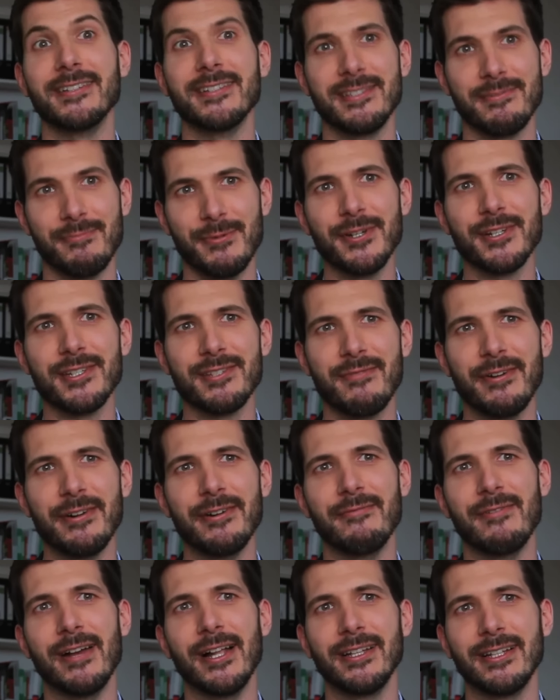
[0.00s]
this works
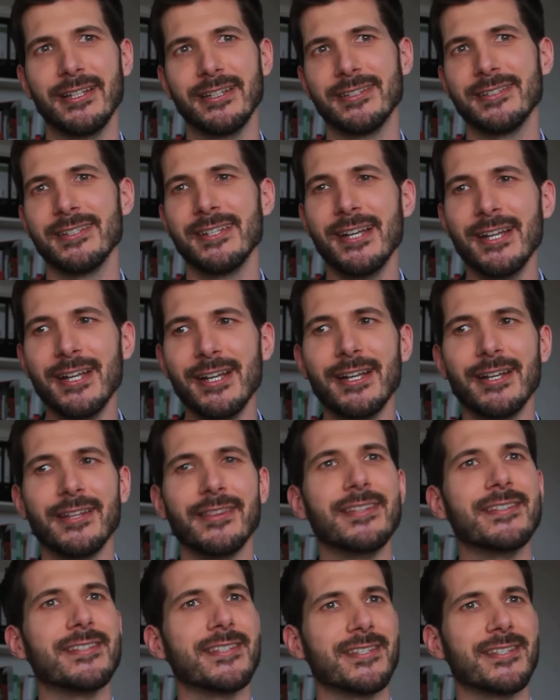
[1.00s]
very well, and
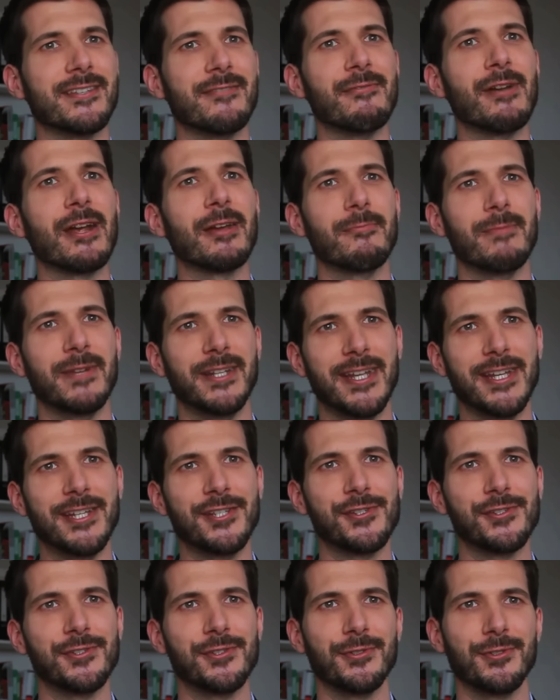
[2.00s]
this is a
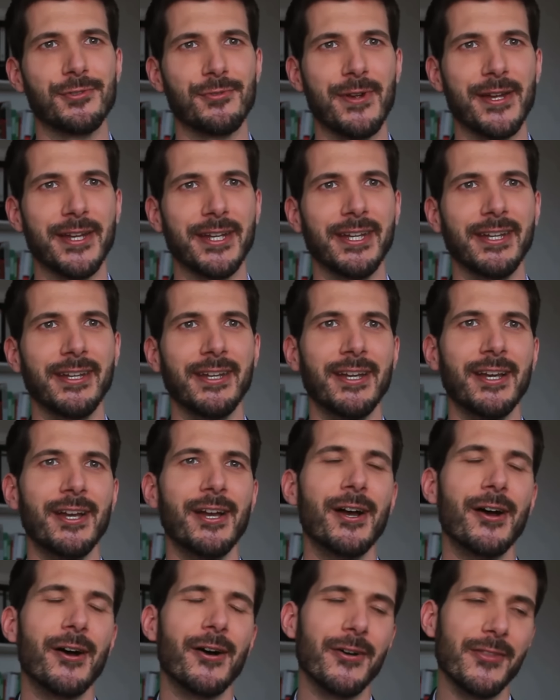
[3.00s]
recommendation to try.
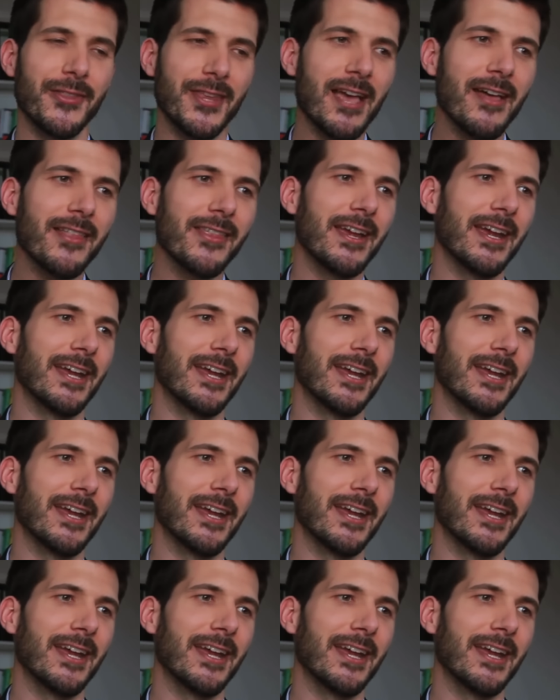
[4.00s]
On the other